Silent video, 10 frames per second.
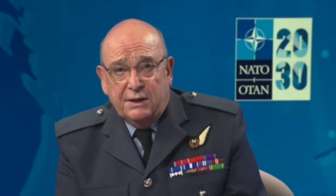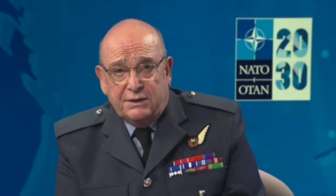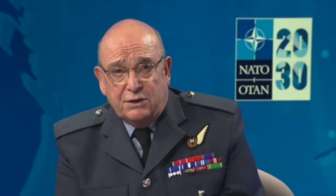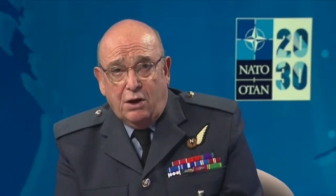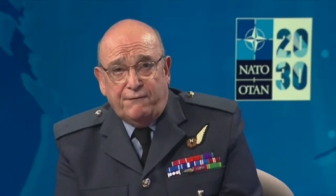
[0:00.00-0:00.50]

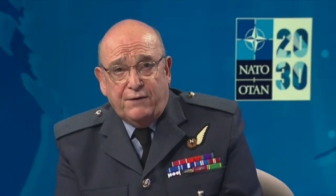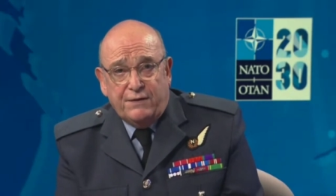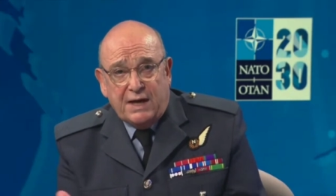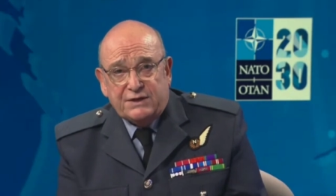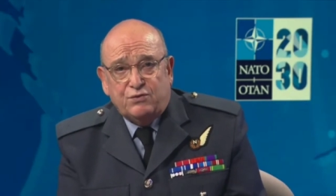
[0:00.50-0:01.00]
to offer
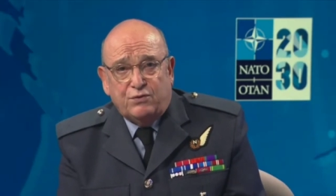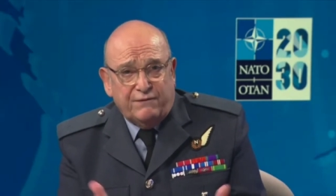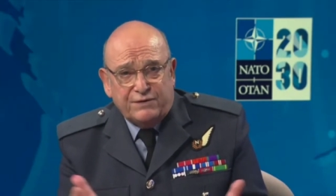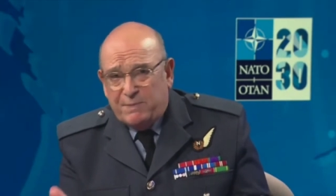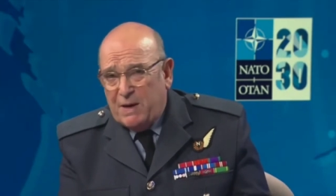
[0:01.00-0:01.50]
that sort
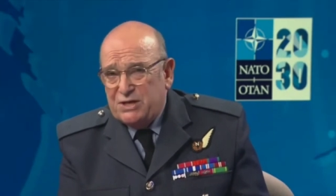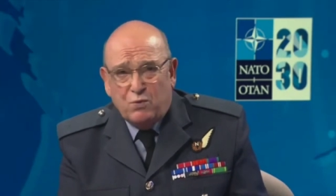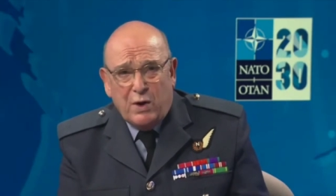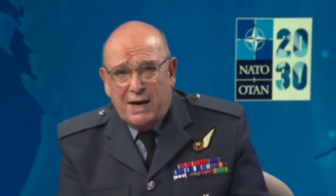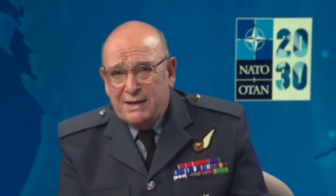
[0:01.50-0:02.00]
of space
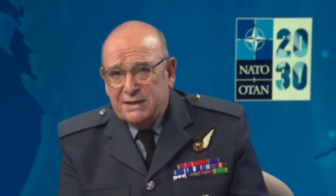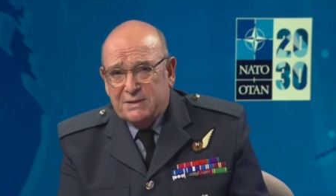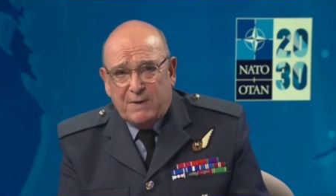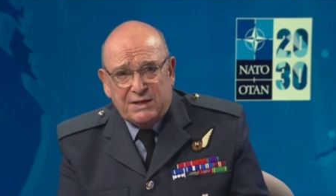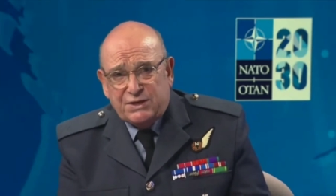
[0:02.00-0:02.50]
awareness,
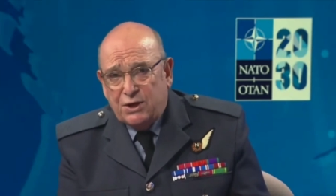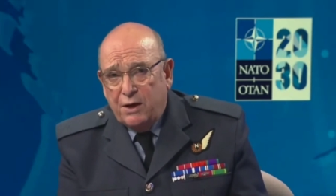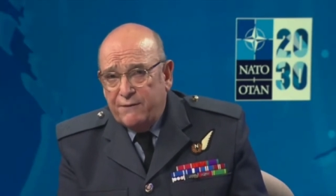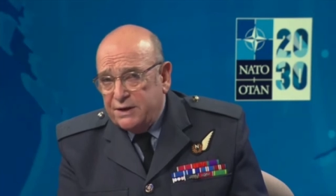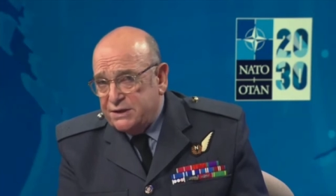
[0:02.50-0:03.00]
space
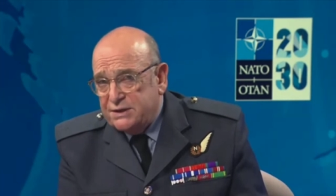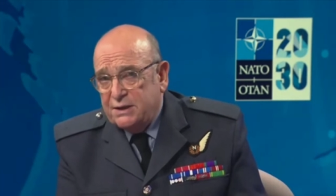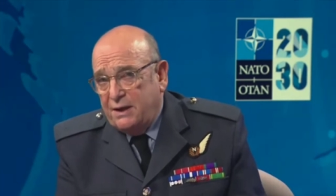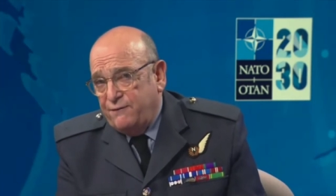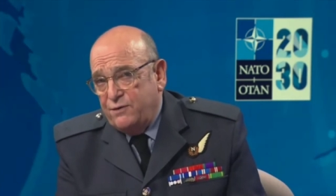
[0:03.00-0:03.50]
service,
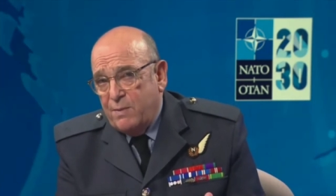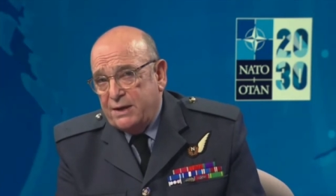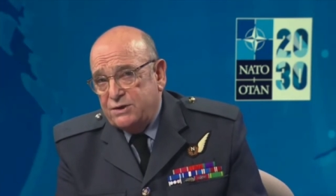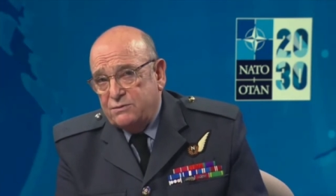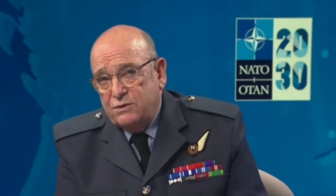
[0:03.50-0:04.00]
if you
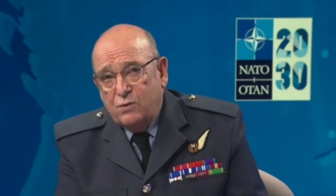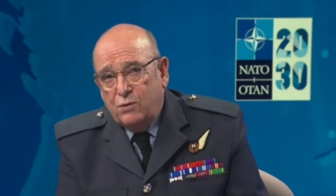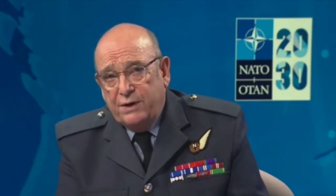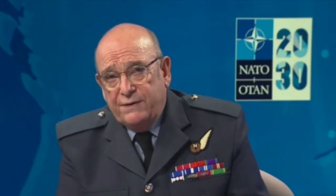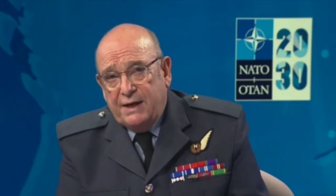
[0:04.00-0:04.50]
may
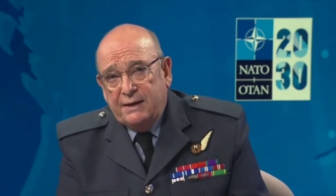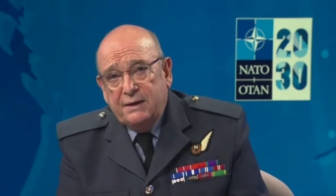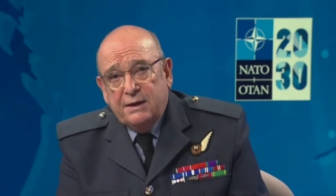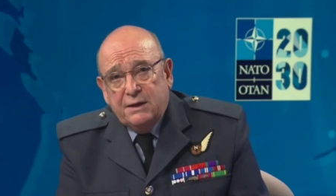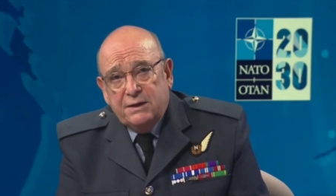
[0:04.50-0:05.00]
call it that,
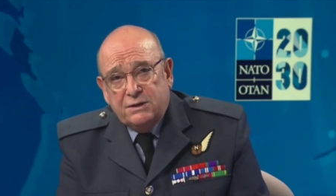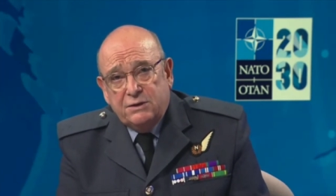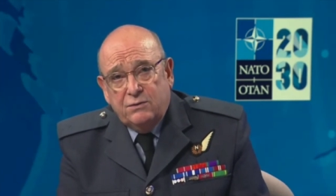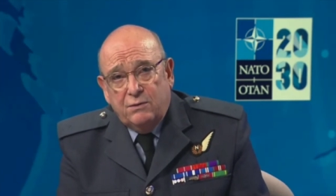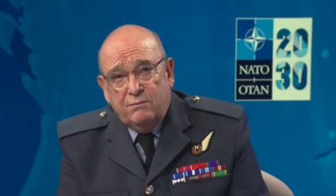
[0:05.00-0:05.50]

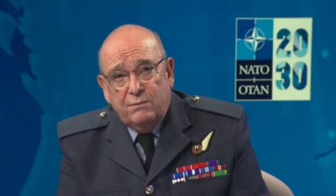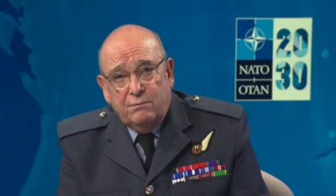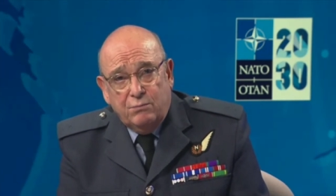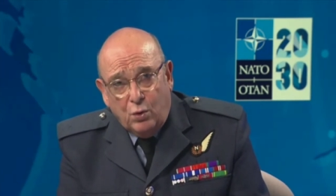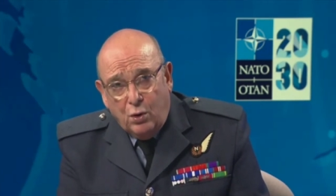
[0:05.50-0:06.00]
to
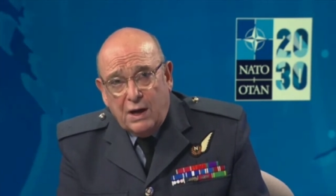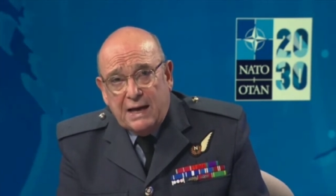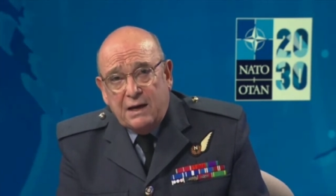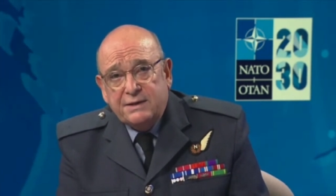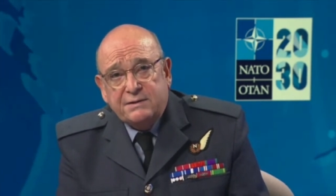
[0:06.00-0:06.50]
more
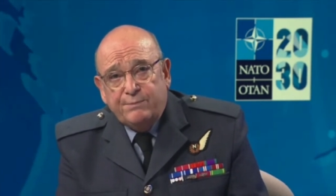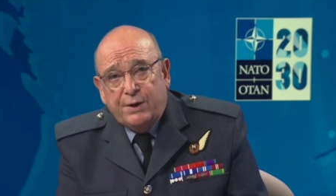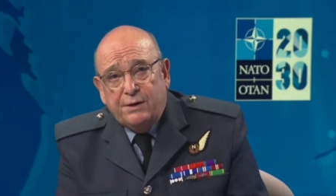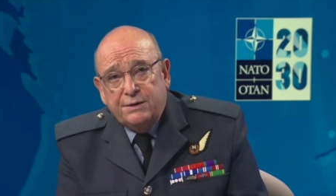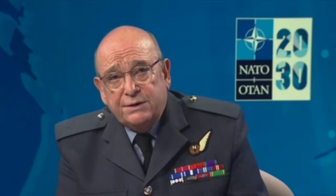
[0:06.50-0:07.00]
allies and
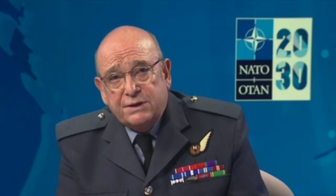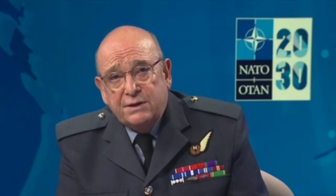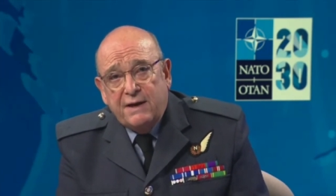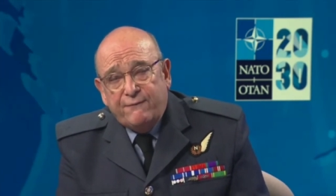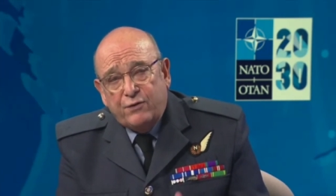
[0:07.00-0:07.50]
partners.
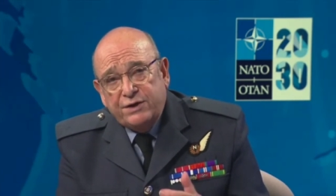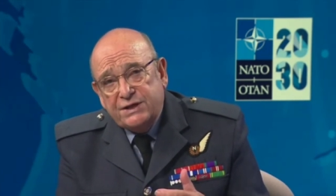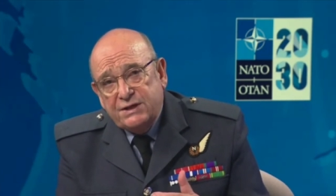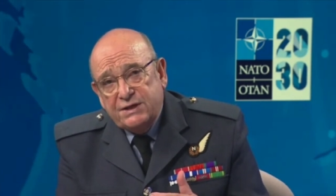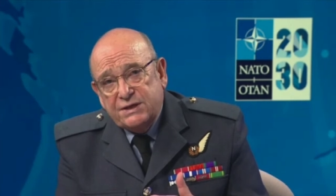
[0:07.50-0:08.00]
And therefore, I
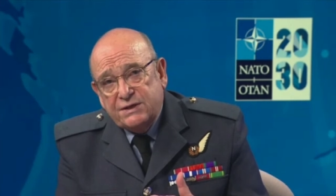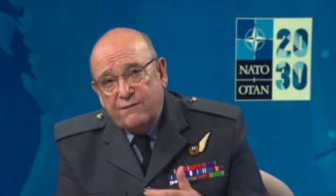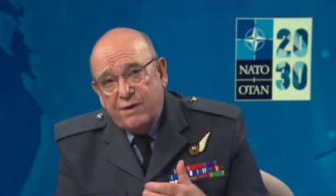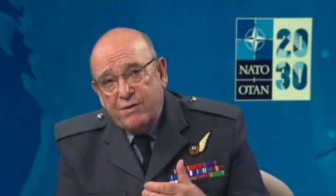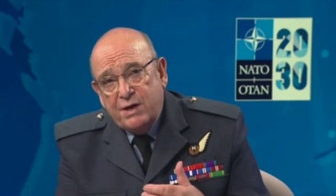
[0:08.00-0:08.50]
see this as a
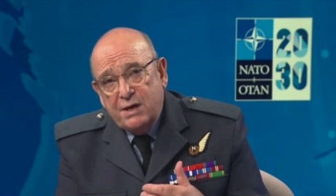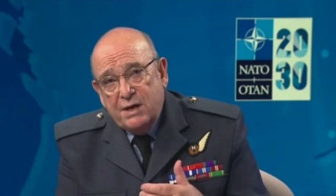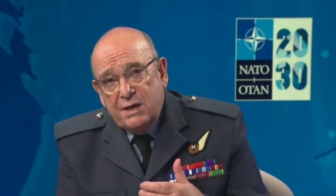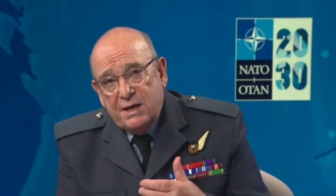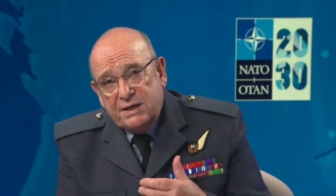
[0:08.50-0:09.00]
very
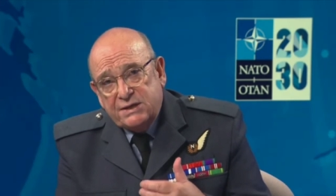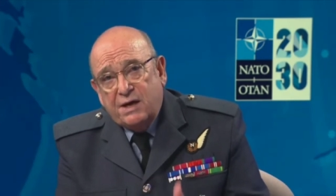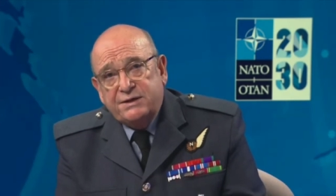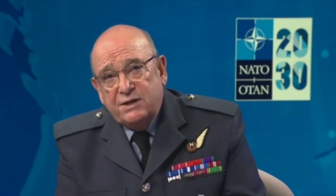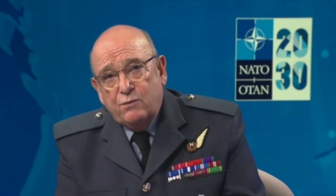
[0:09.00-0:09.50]

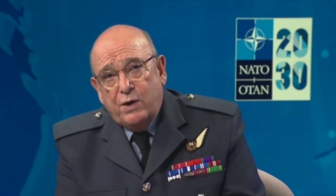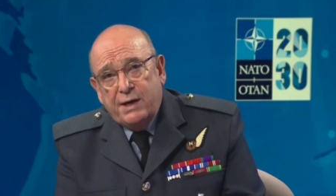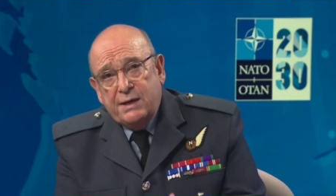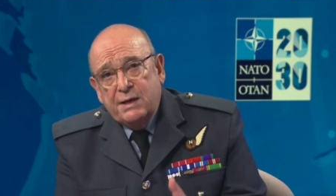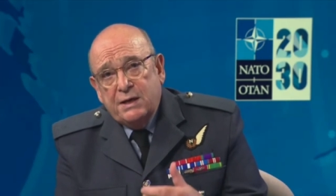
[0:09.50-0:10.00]
exciting
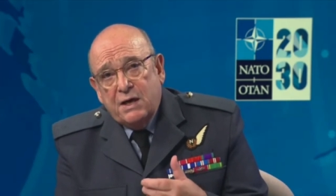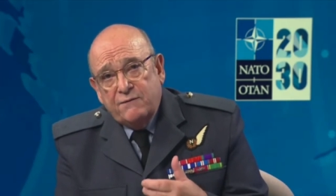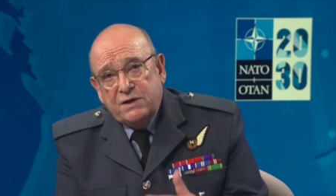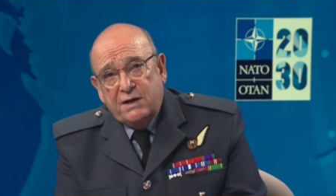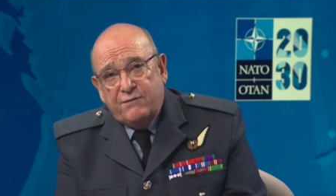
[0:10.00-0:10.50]
way of
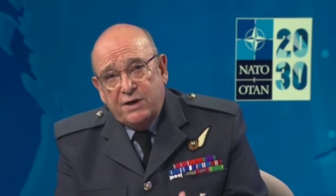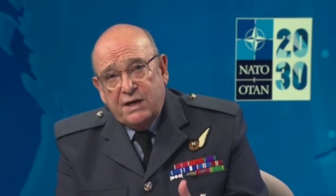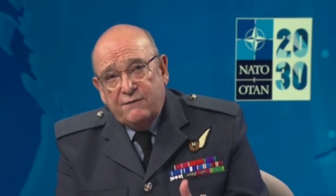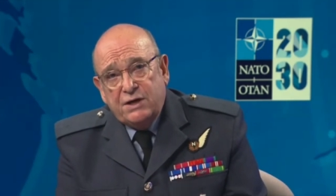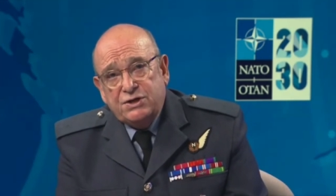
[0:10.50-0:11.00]
delivering
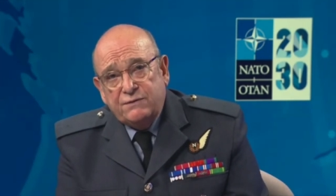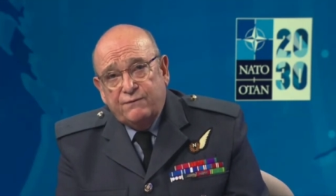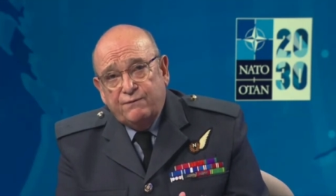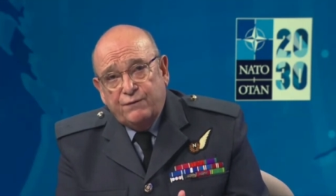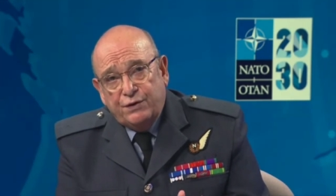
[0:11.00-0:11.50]

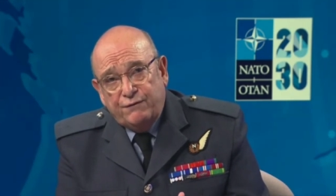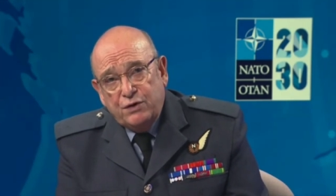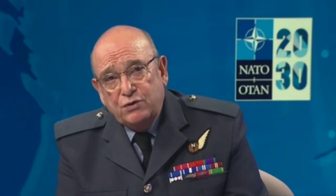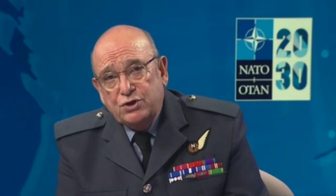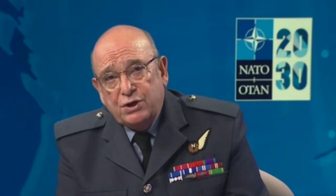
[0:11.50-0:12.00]
innovation for the
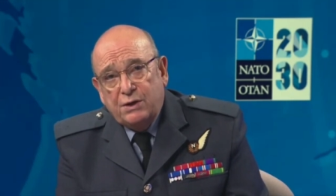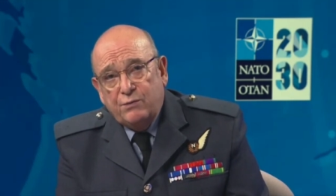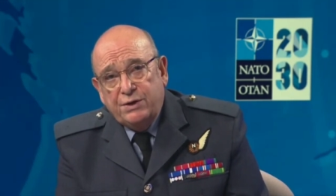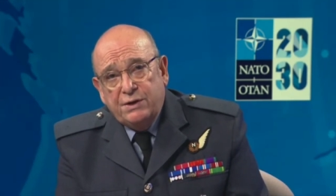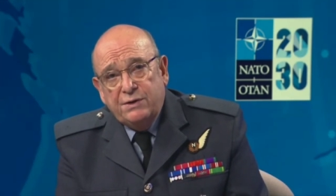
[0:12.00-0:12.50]
future
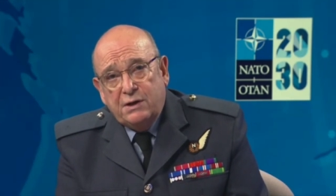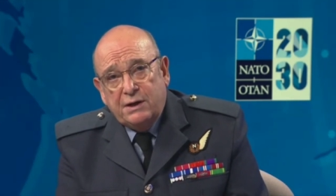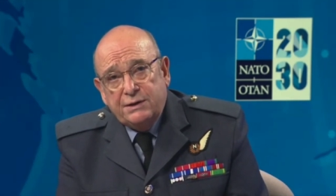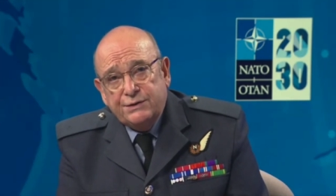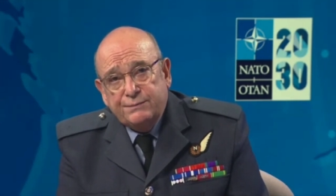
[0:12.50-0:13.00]
within the alliance.